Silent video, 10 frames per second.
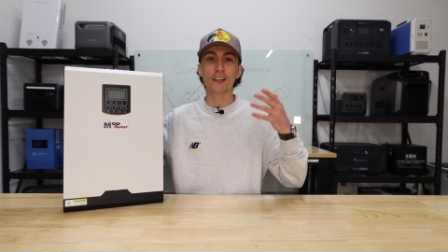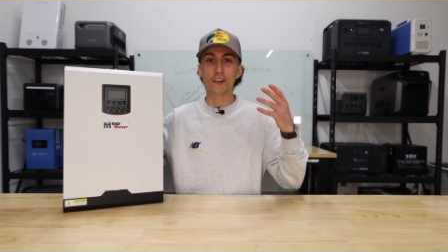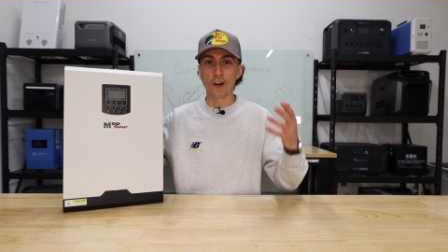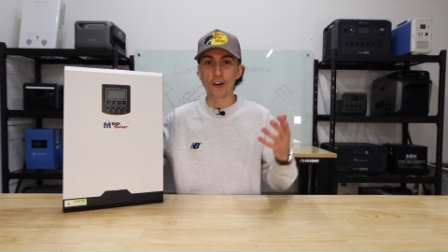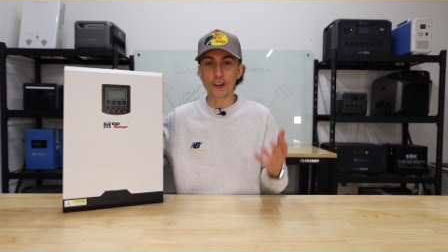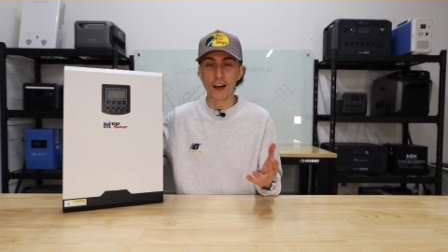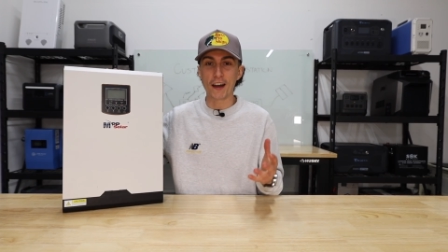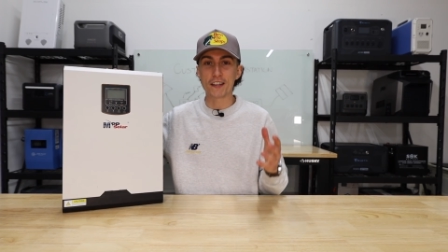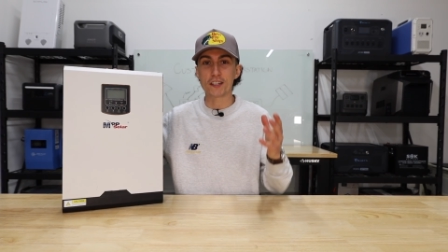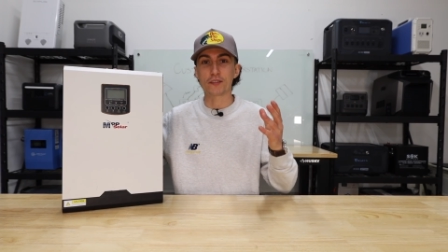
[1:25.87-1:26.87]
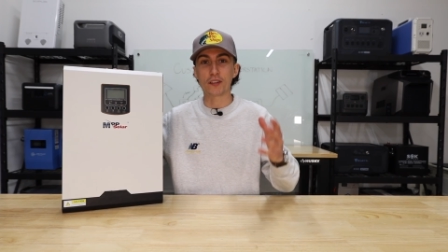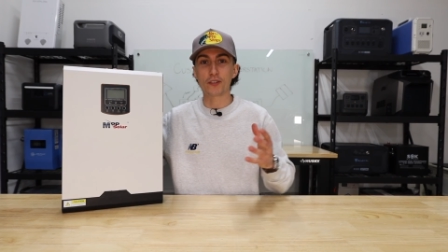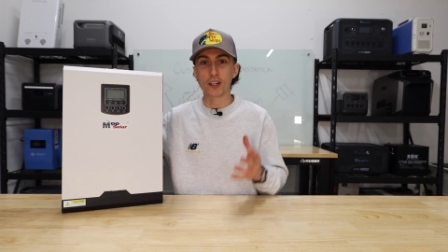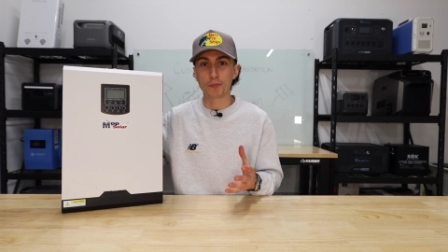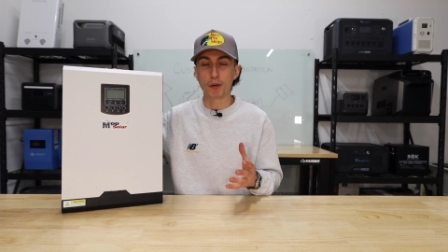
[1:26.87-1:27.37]
need all kinds of
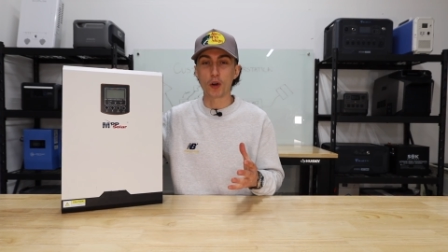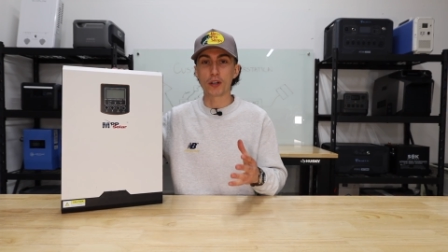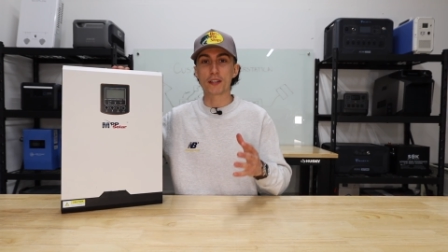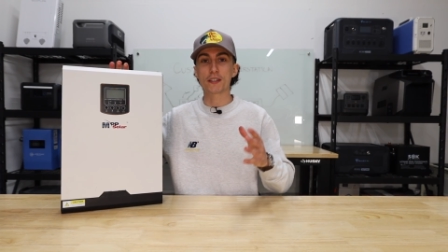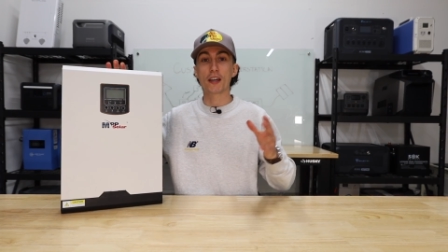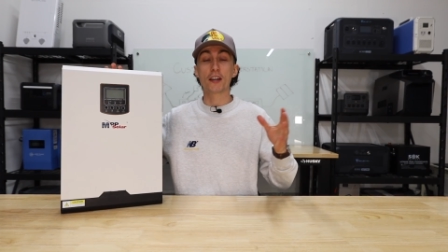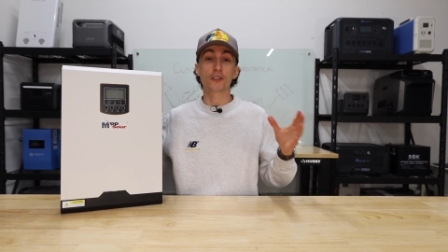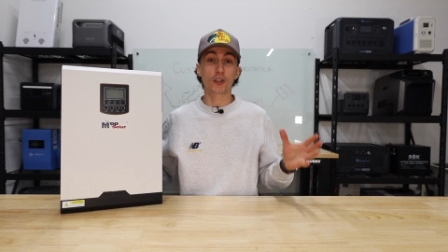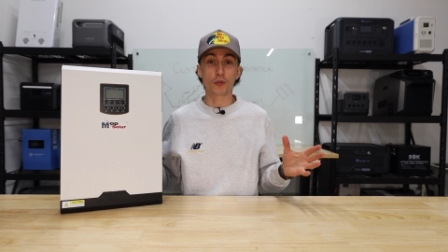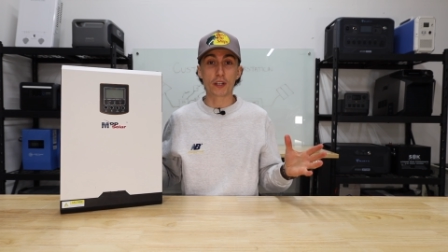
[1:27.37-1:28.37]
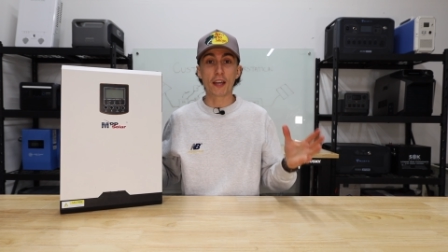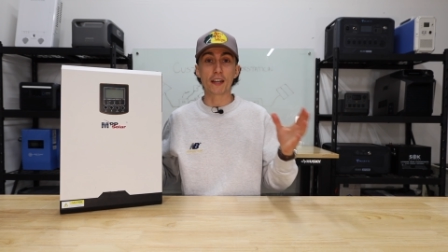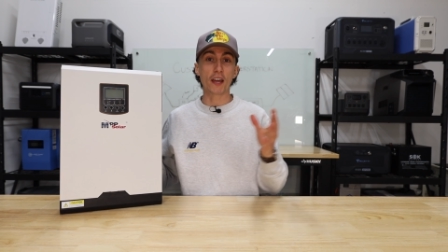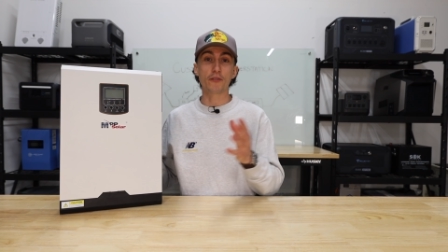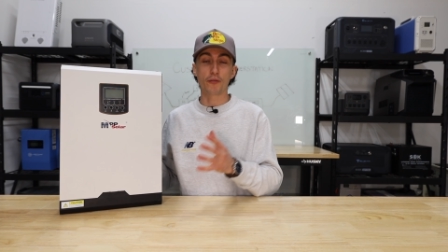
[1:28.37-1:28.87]
different components to create
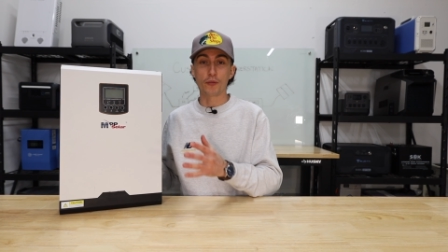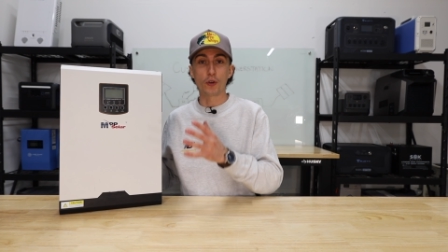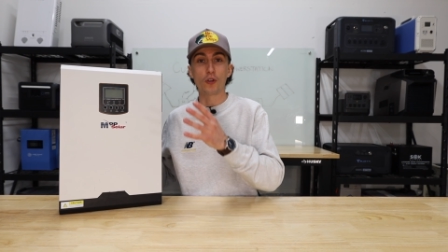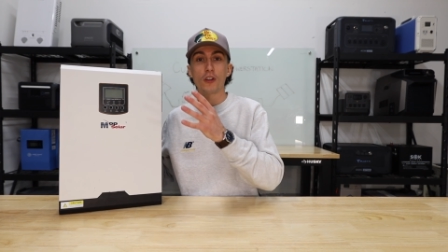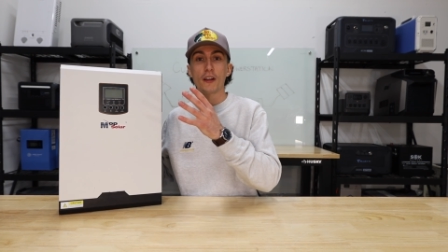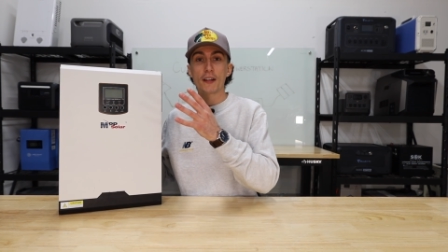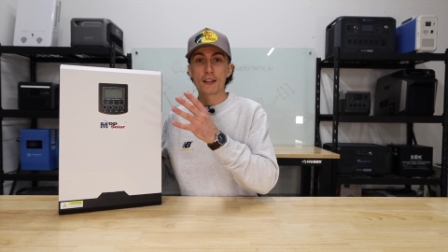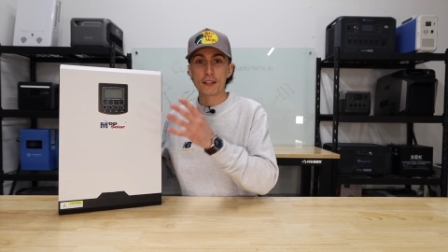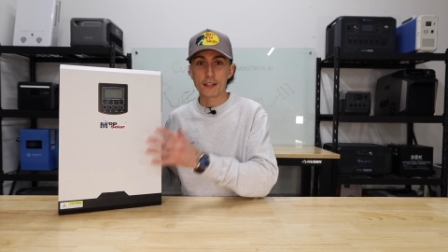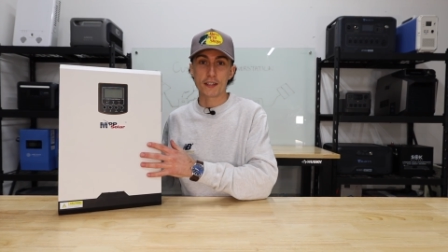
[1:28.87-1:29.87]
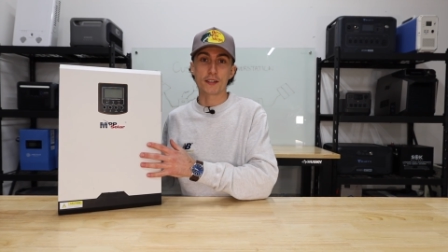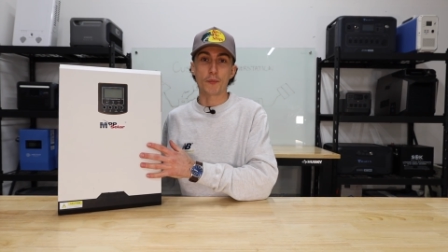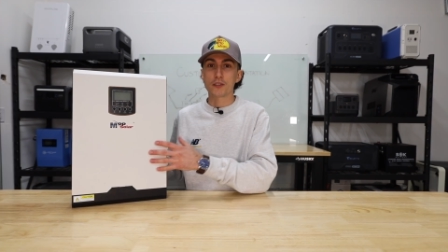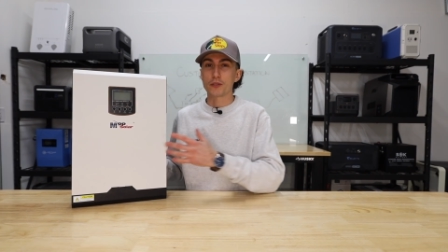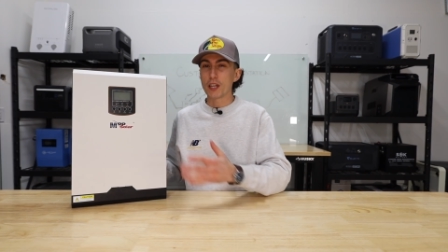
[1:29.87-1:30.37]
a full system.
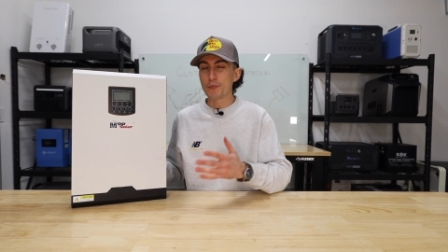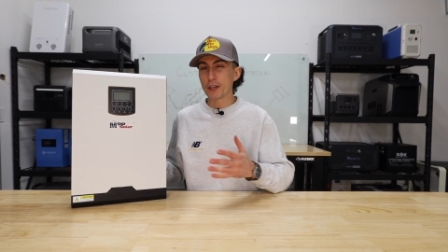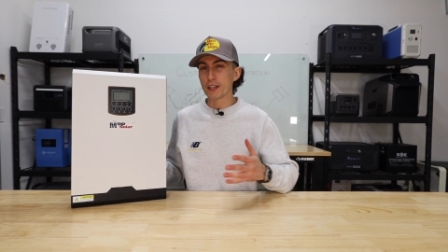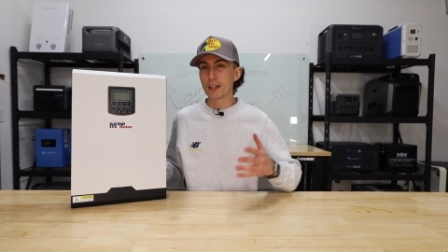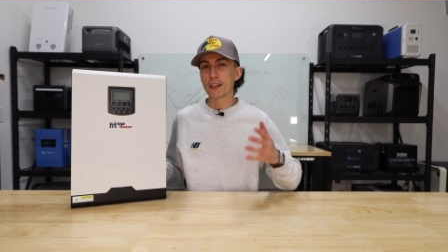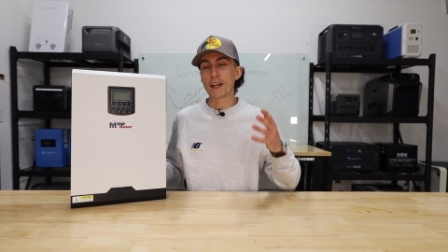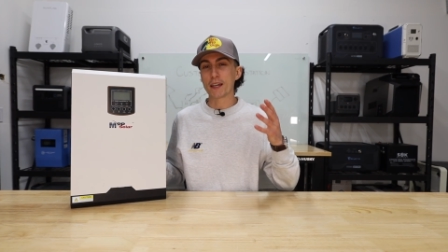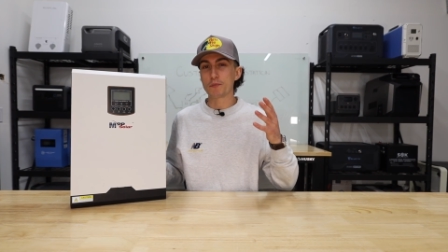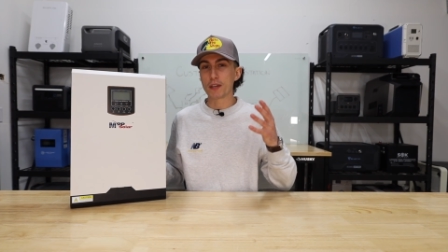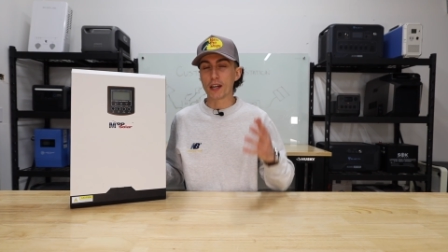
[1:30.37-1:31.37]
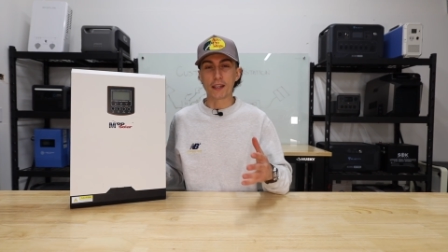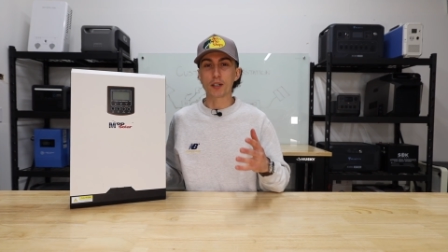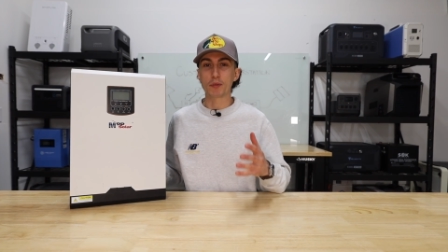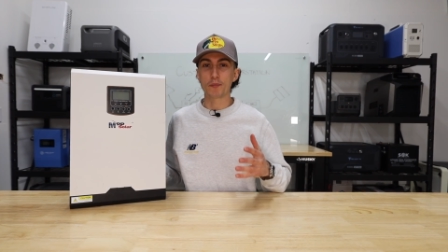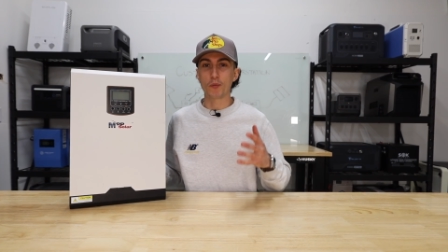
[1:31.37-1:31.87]
So typically they can be a little
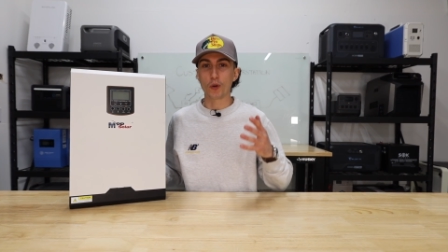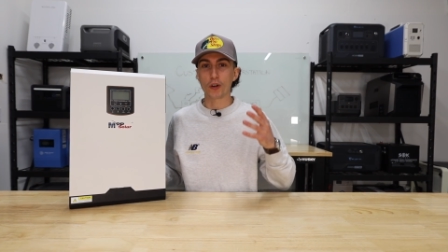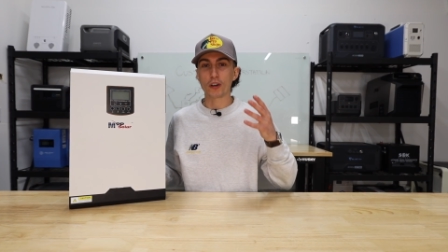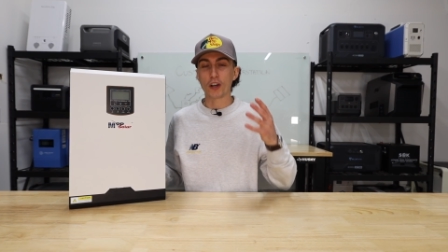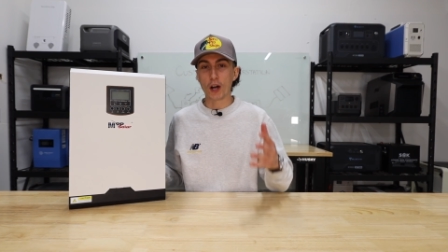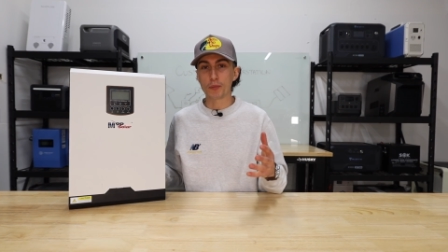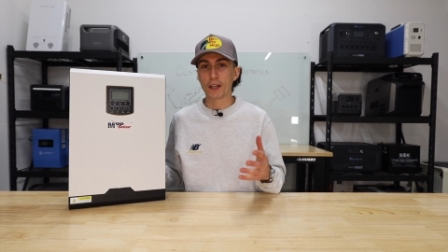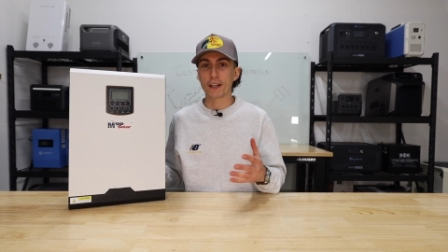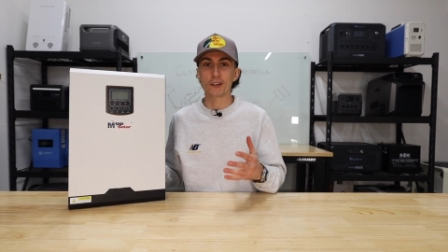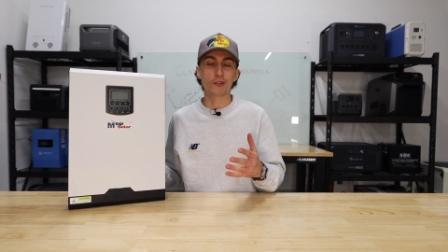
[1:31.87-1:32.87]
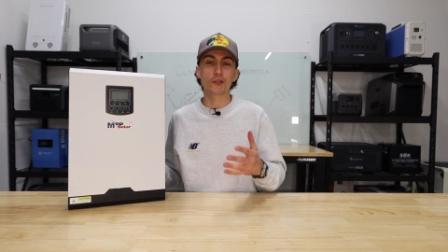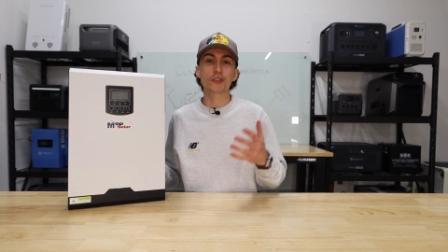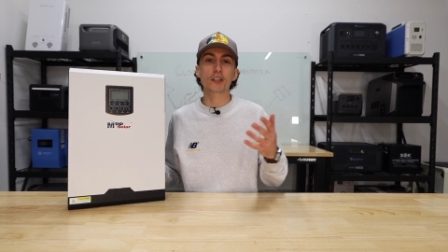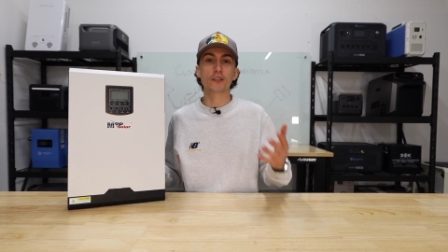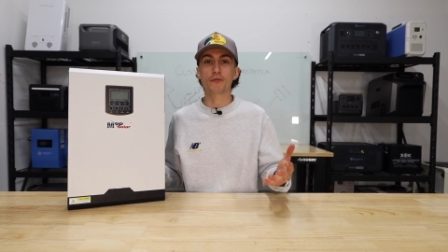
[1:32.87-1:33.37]
bit more complicated or
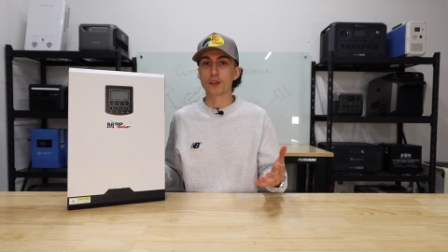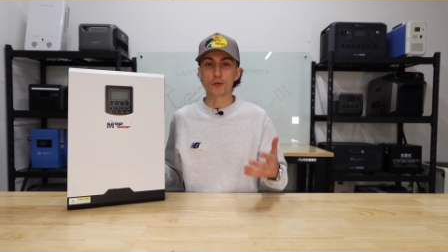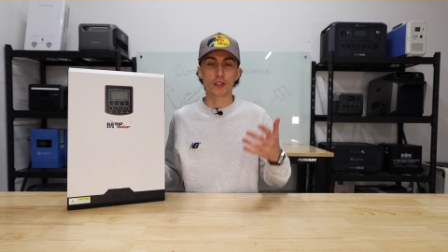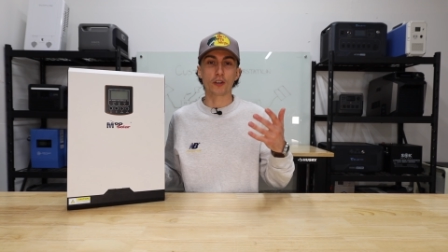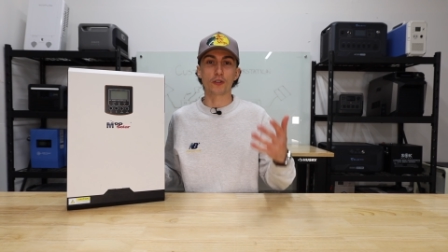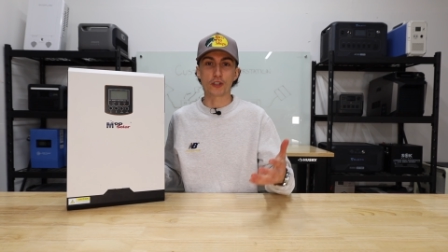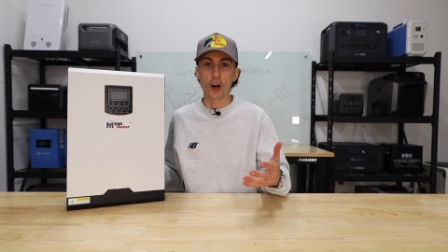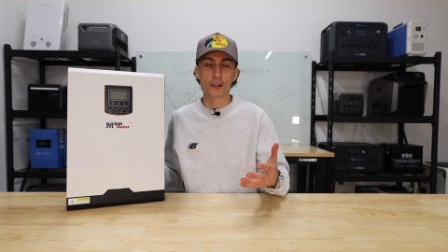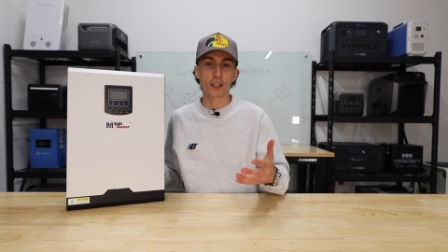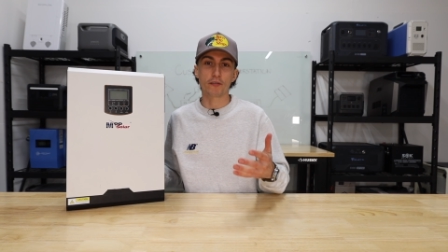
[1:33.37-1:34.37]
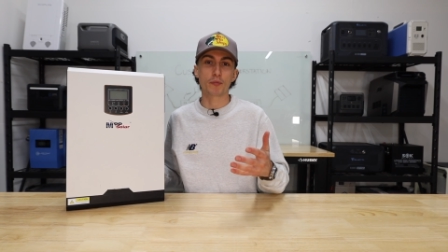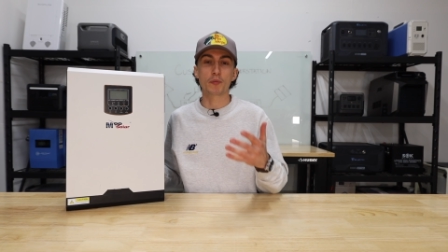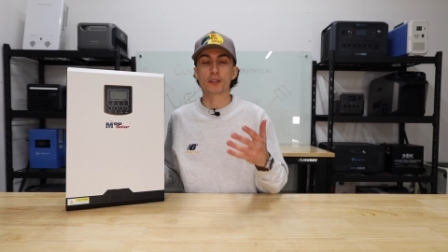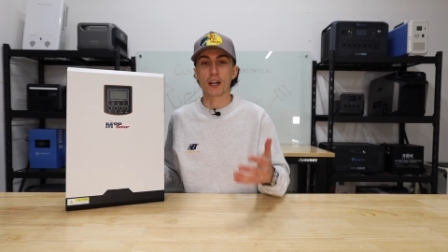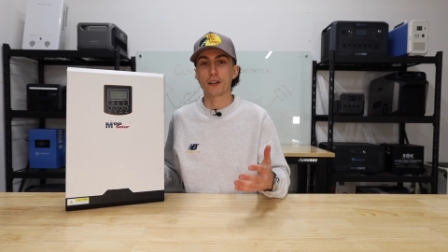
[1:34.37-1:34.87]
just confusing or daunting for
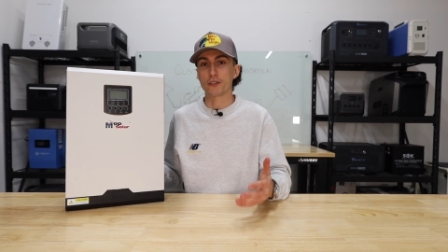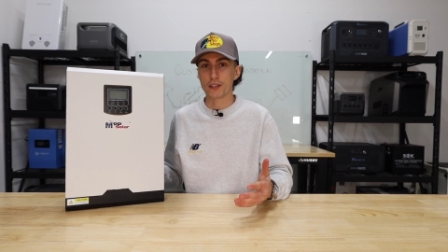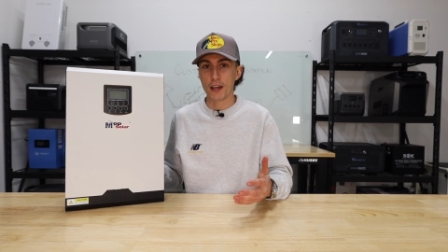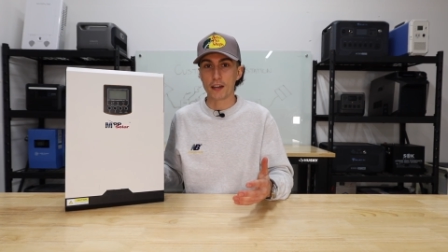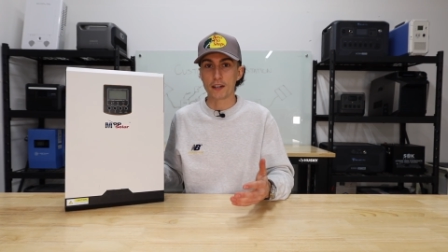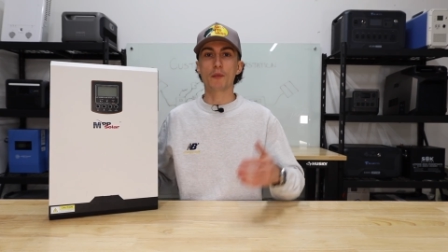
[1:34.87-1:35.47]
people to understand.